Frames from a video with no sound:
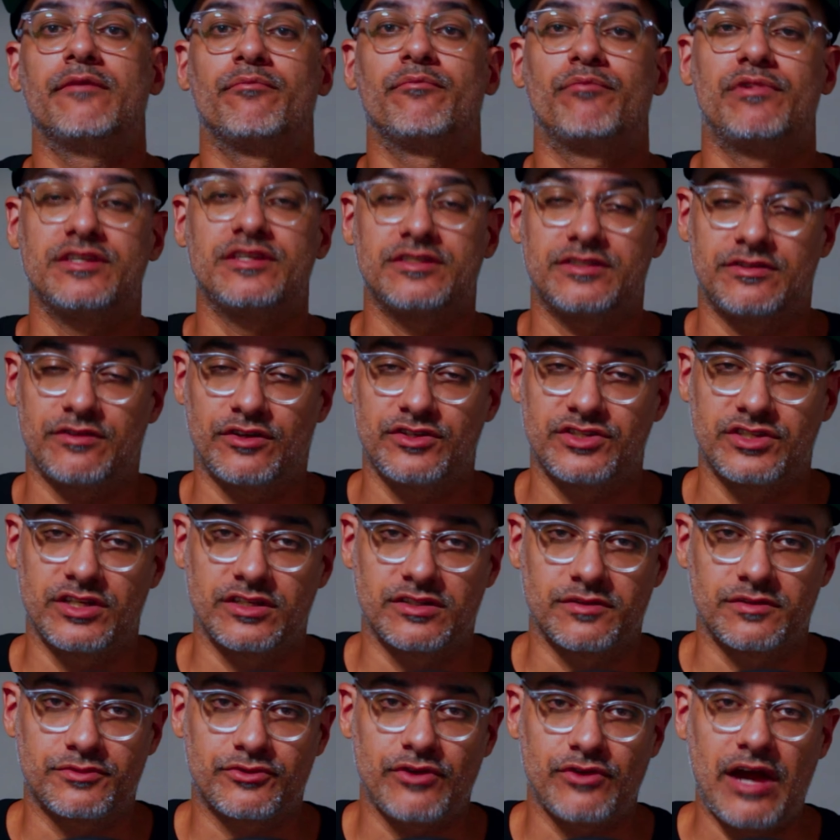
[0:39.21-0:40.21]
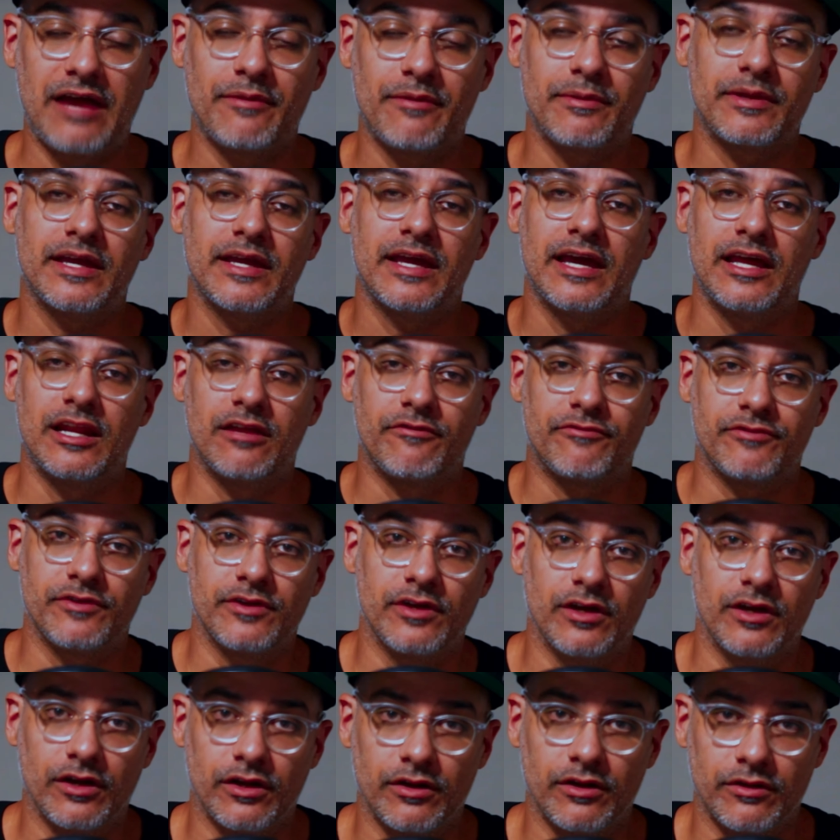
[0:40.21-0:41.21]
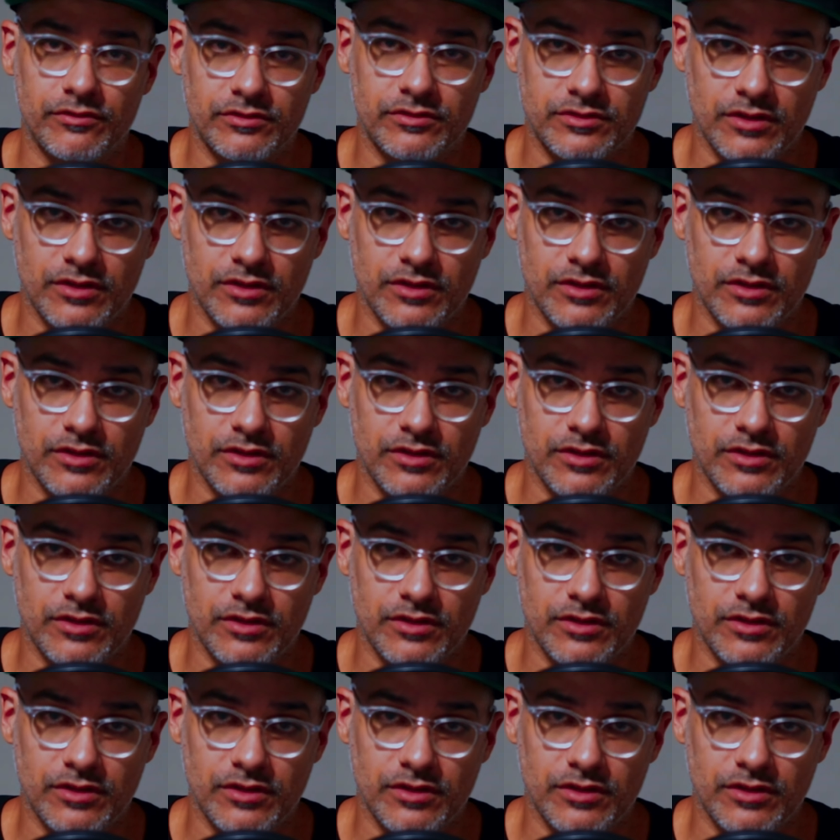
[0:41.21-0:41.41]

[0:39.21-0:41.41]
Please consider subscribing. And if you are a